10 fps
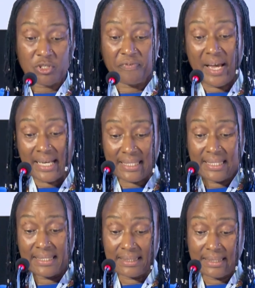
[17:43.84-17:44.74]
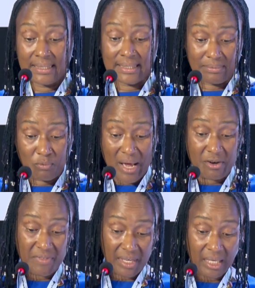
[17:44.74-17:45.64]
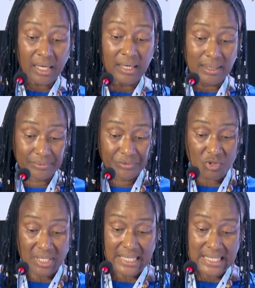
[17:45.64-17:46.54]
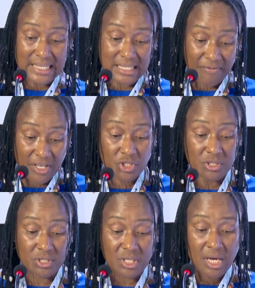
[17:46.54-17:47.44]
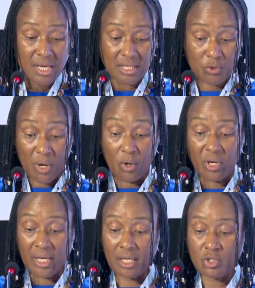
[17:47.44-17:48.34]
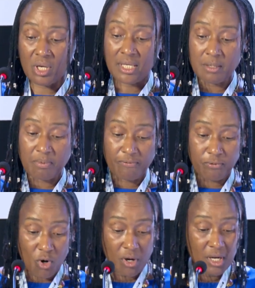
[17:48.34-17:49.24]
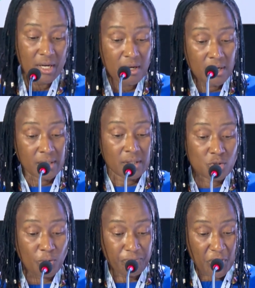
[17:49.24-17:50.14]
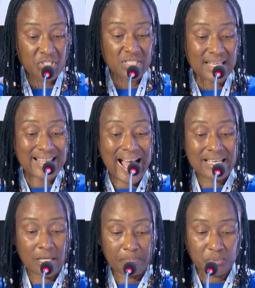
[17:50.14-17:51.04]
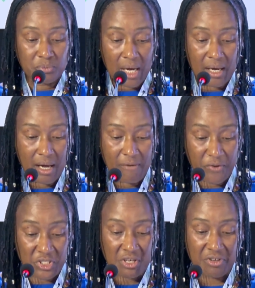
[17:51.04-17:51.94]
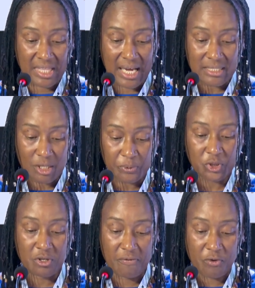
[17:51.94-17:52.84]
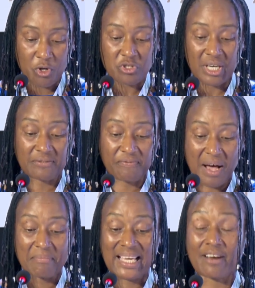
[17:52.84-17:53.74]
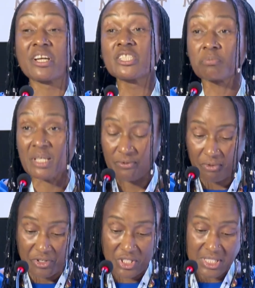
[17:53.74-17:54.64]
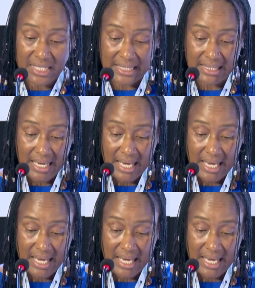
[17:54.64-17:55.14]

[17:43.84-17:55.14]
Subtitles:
finances is one of the key strategic interventions that we're looking into NDP IV, to foster fostering the adoption of contract farming arrangements, for instance,